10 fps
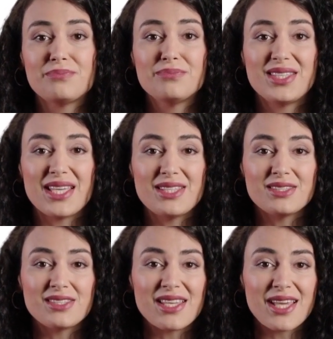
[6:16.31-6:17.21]
The
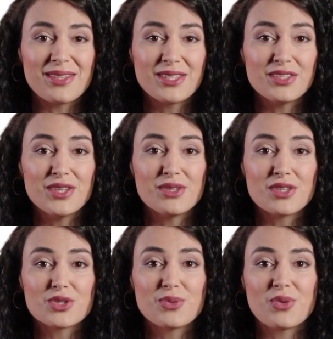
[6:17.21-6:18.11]
next step is to use
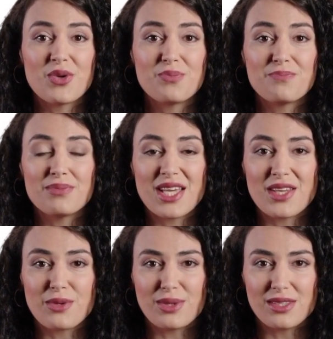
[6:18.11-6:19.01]
a tool, like
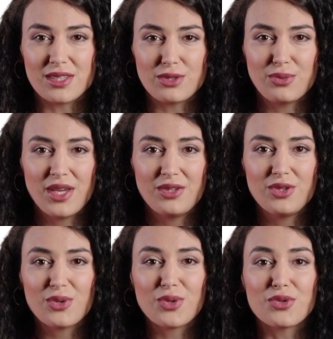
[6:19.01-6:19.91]
our business plan
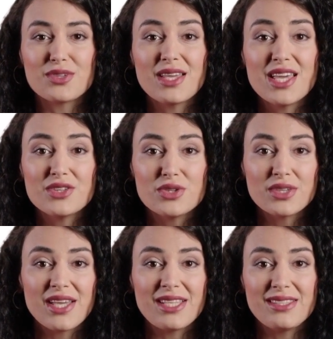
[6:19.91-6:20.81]
tool, and
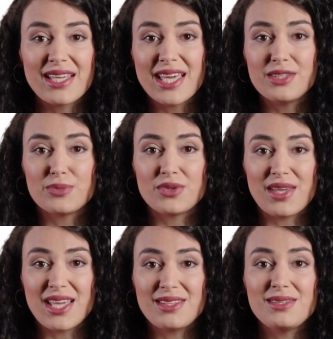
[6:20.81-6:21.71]
utilize the expert
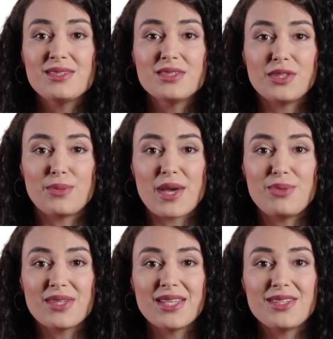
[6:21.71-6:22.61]
guidance to
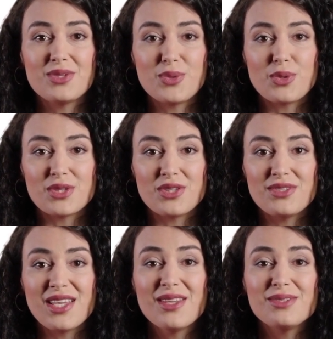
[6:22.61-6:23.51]
populate the tool with your
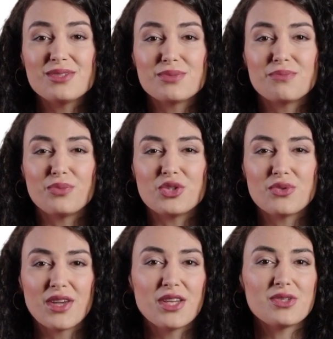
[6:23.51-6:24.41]
notes, which
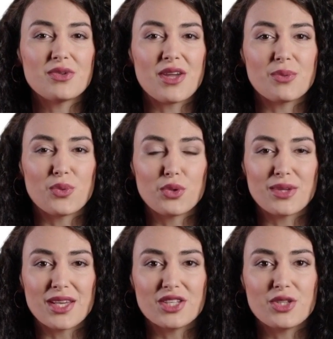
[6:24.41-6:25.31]
will also help
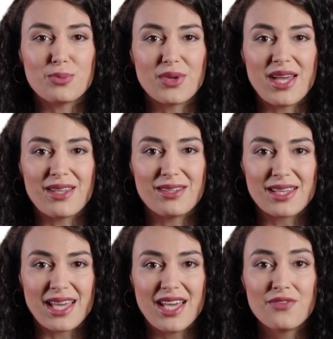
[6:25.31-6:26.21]
organize your plan
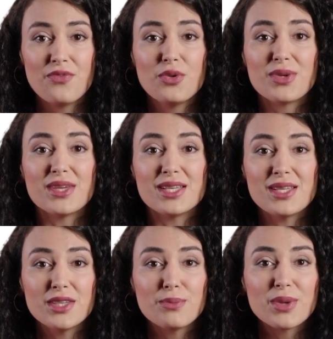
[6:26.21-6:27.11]
and formulate
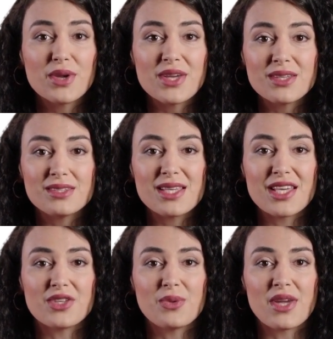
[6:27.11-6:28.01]
the components,
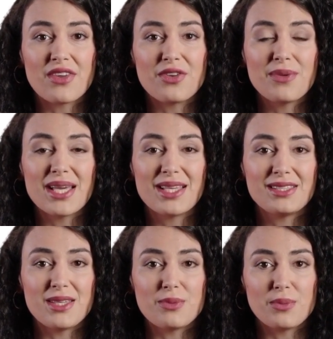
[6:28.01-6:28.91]
and you will have the
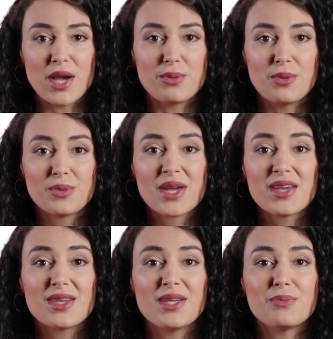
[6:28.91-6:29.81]
makings of a proper
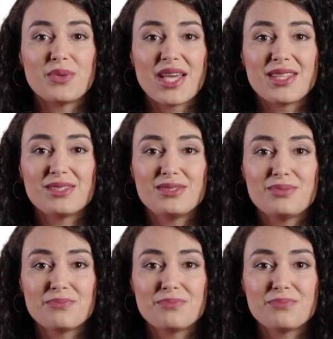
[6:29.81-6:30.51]
plan in place.